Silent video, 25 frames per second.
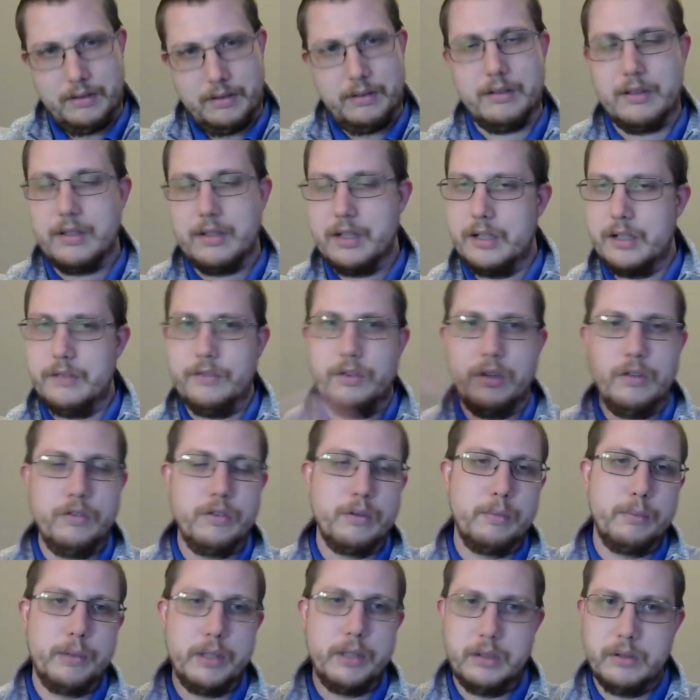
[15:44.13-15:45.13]
kind of
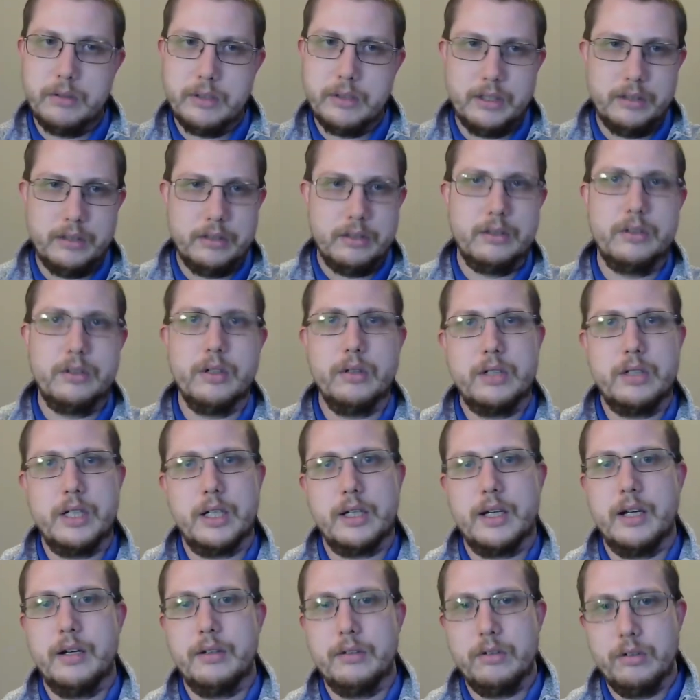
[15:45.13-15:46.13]
overblown and go check
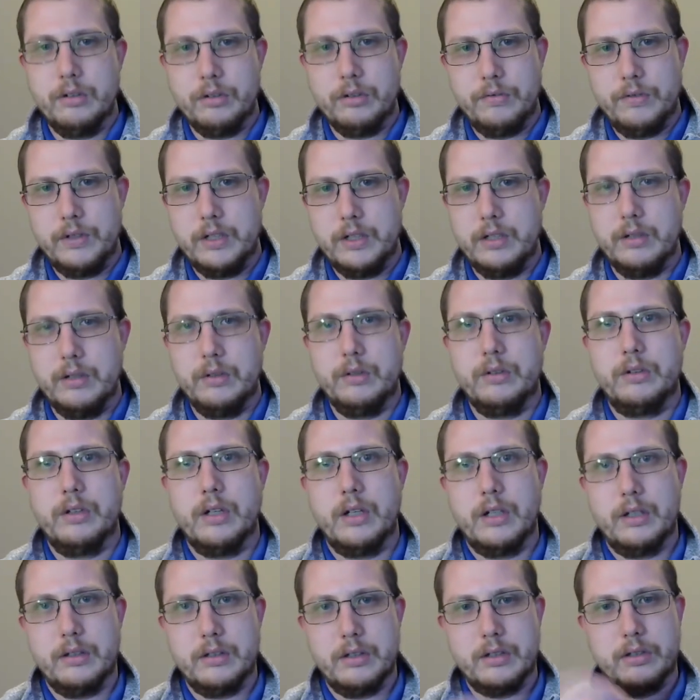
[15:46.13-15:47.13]
out those videos.
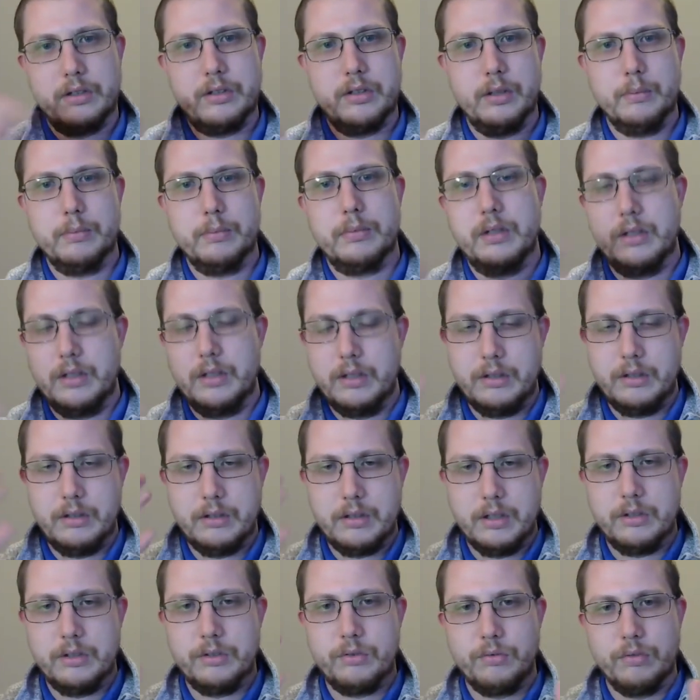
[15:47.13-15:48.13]
Uh, there's some there,
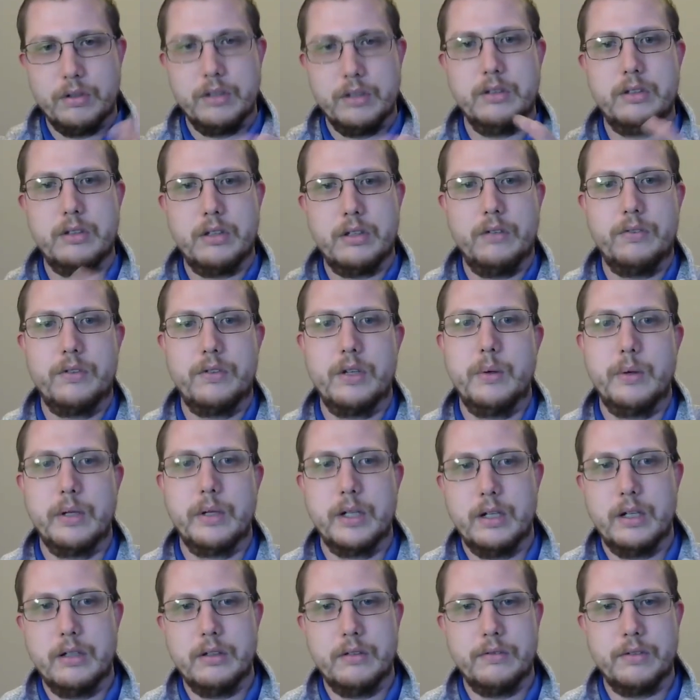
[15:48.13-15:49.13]
there's real stuff going
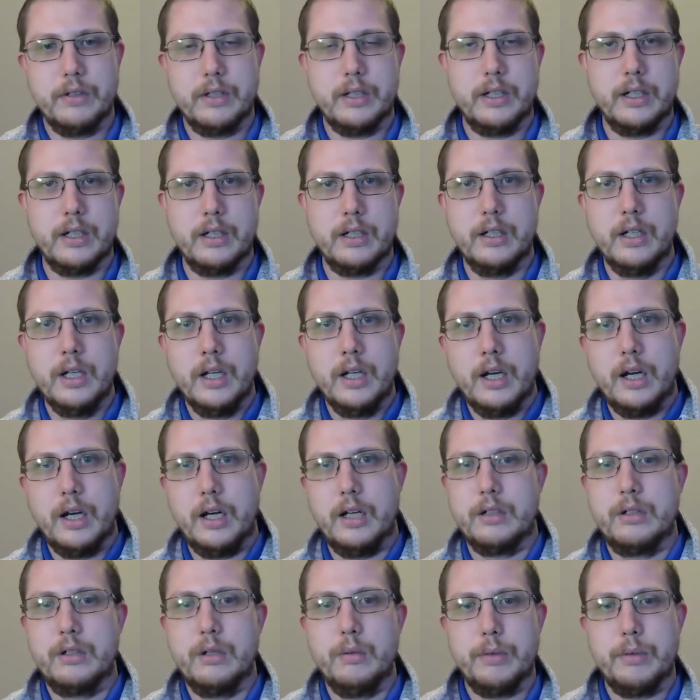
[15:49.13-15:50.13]
on over there. Uh,
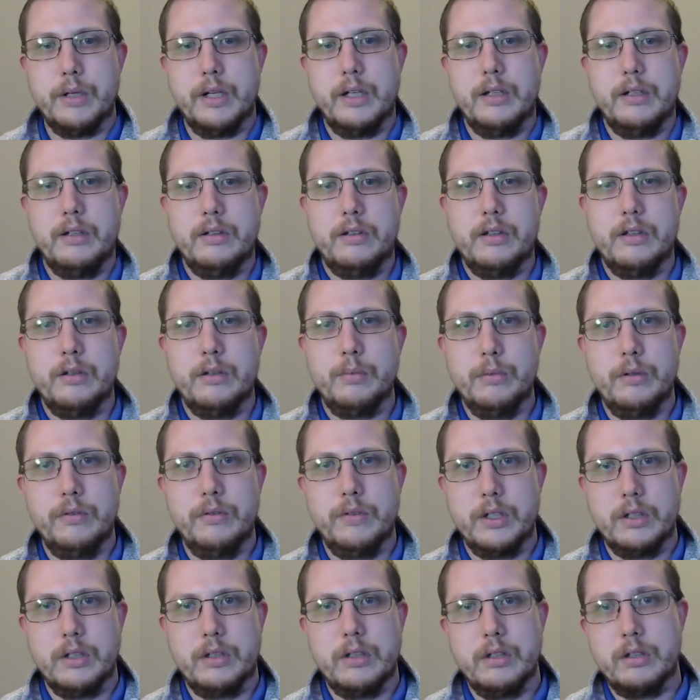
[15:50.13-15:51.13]
Kubernetes is
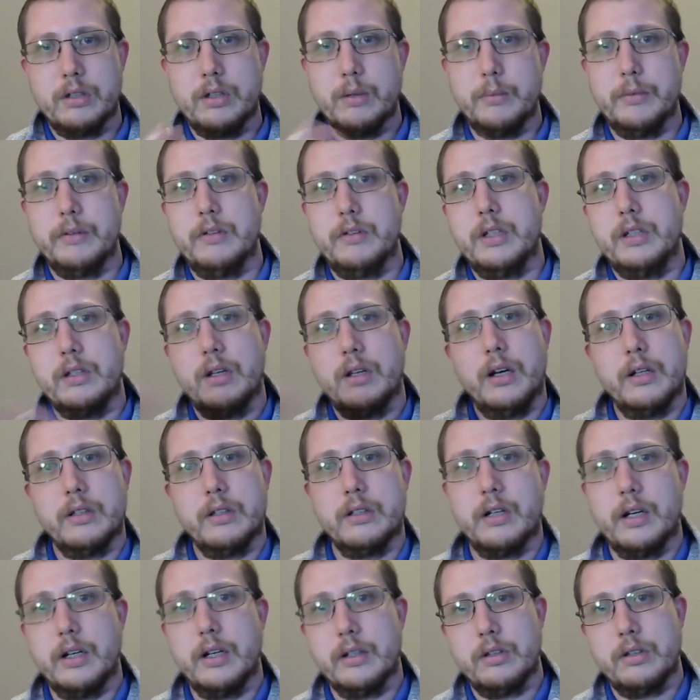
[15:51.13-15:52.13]
moving to some of these
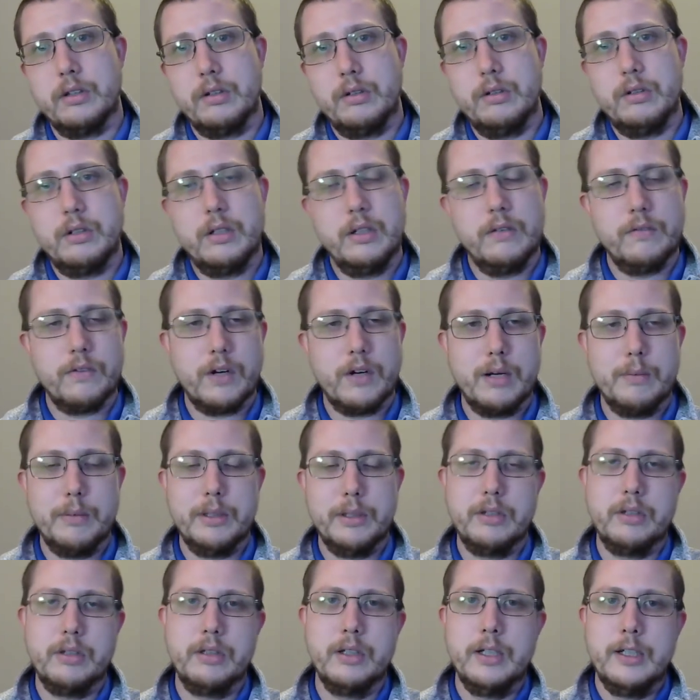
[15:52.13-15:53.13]
other execution
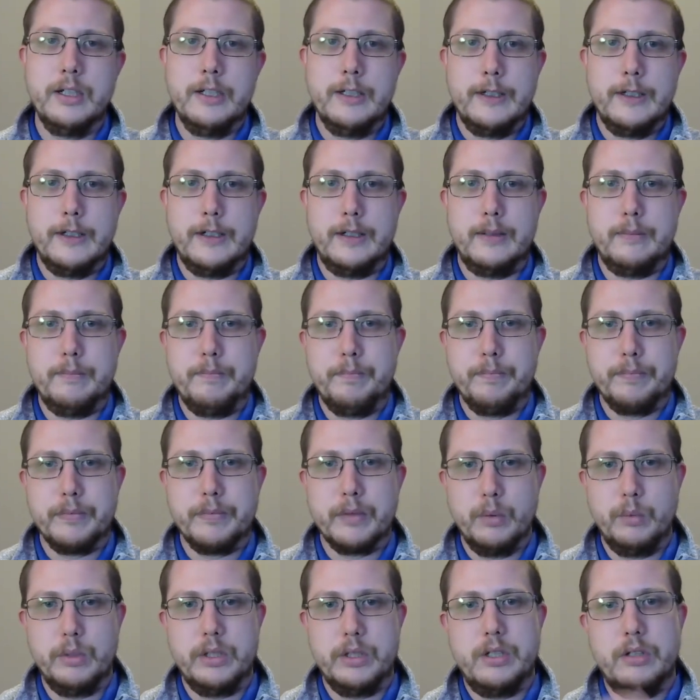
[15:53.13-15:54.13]
environments, um,
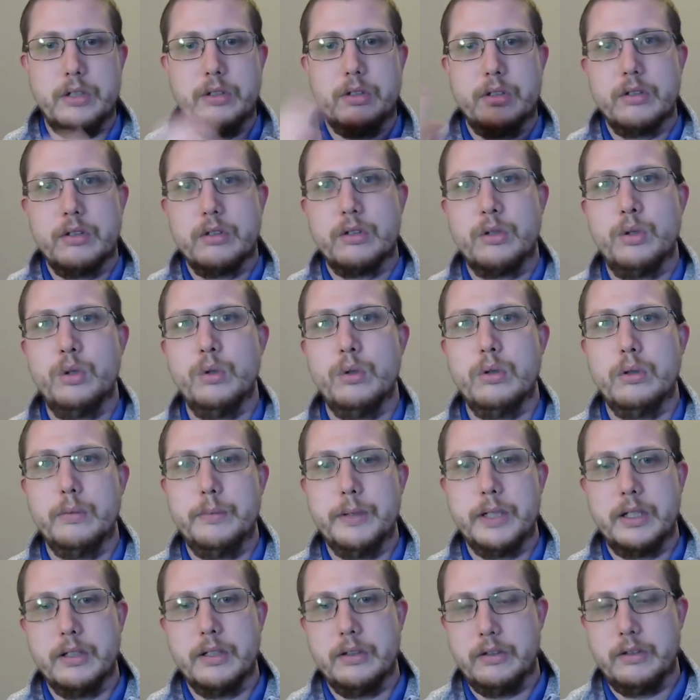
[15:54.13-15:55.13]
which is cool
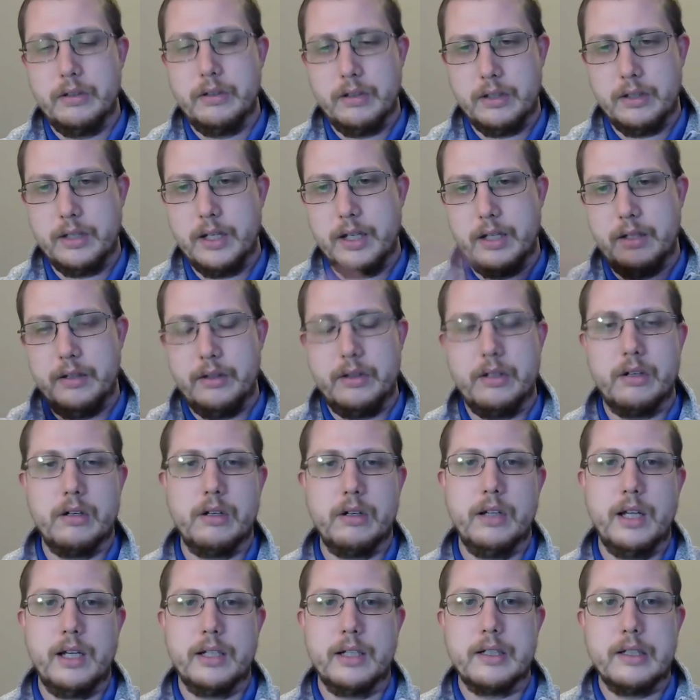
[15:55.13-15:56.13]
because again, they're a
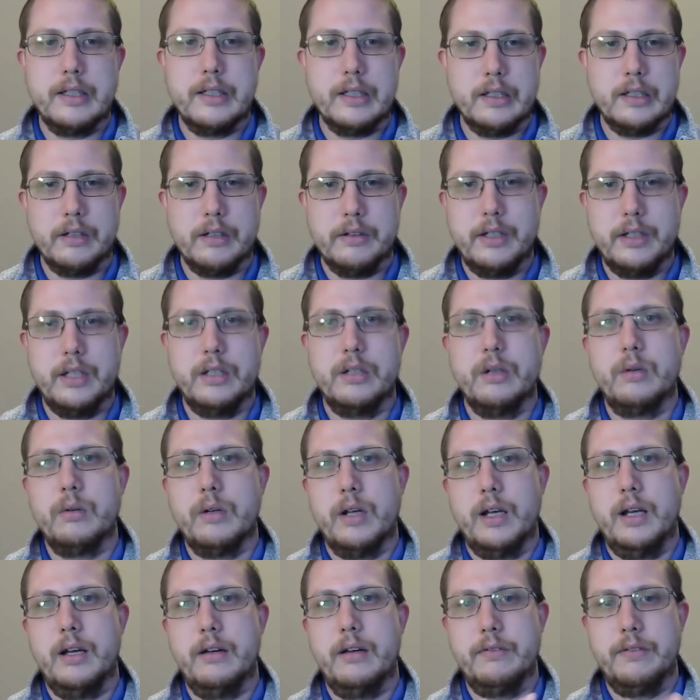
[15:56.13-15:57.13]
lot cleaner. They don't
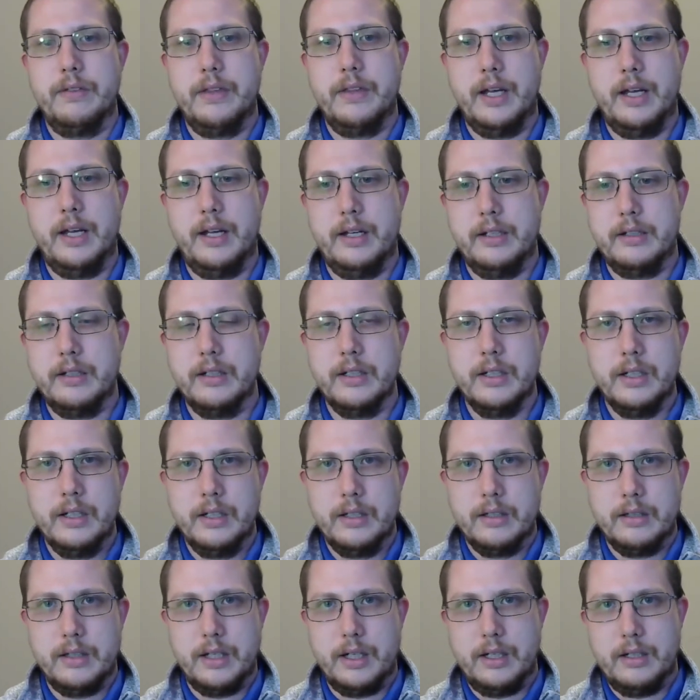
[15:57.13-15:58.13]
have that
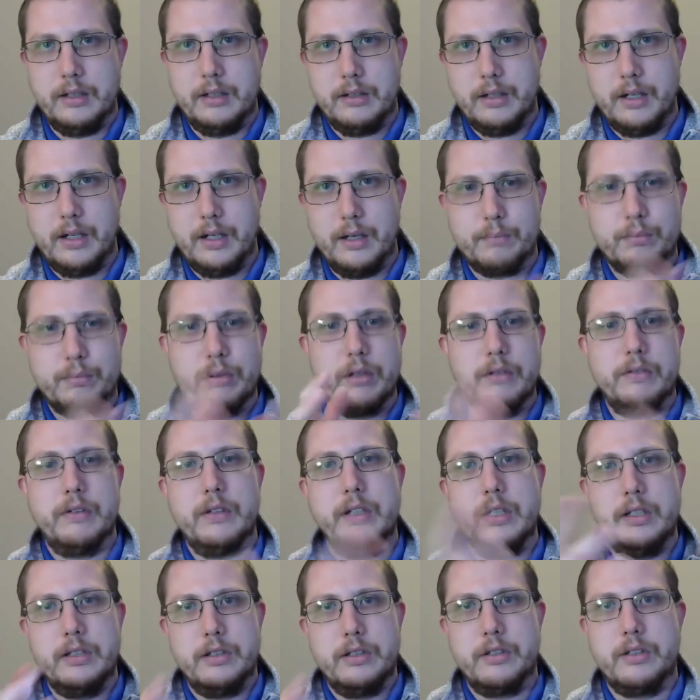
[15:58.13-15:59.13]
that uh,
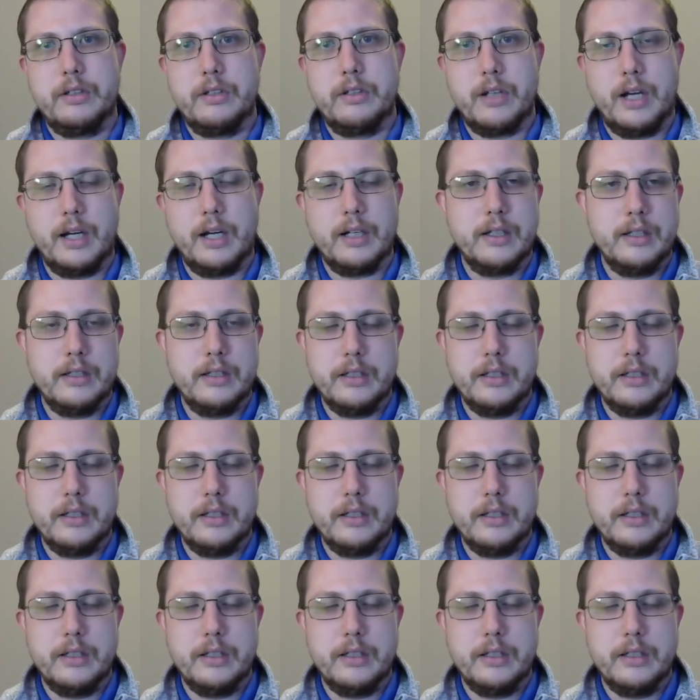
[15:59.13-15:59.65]
privileged socket